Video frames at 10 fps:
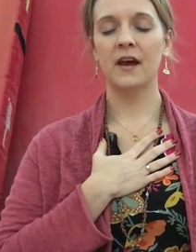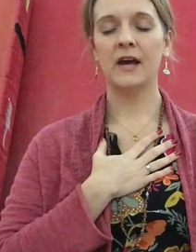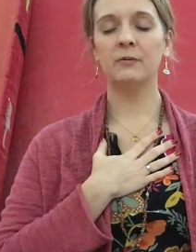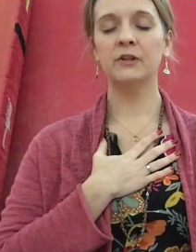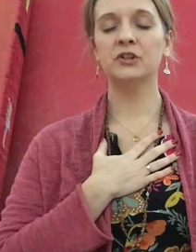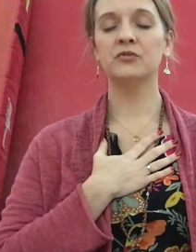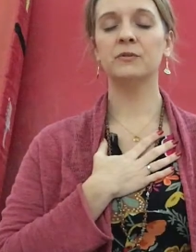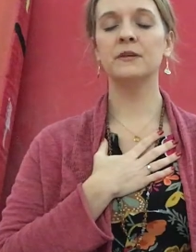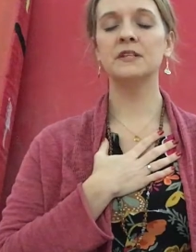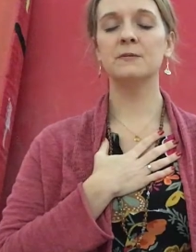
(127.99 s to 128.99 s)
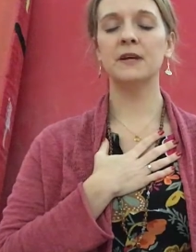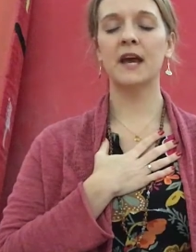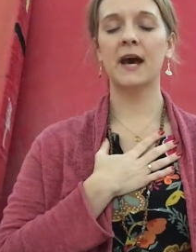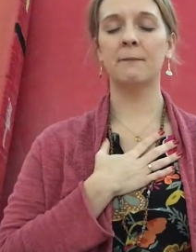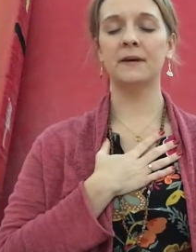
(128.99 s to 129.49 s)
I wish for me to be
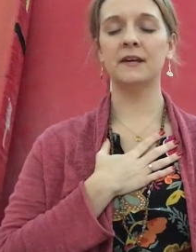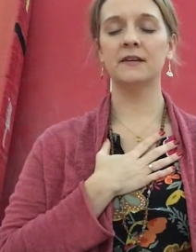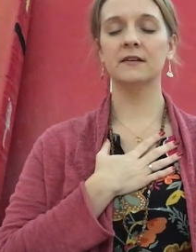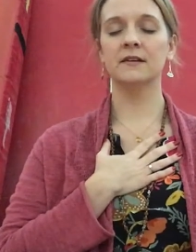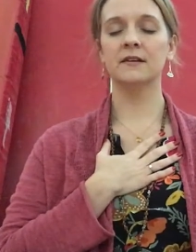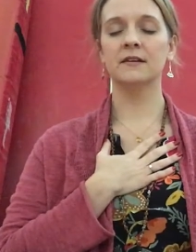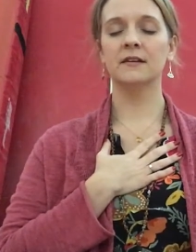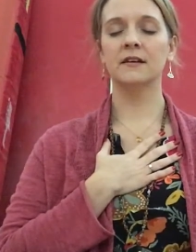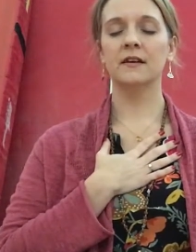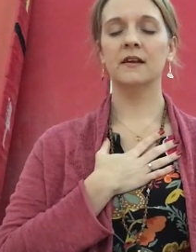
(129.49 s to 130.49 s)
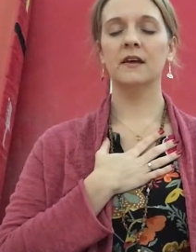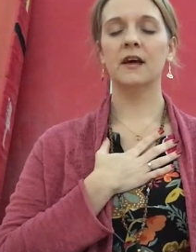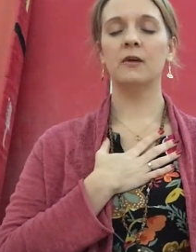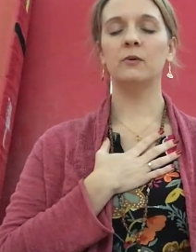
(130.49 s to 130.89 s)
happy. I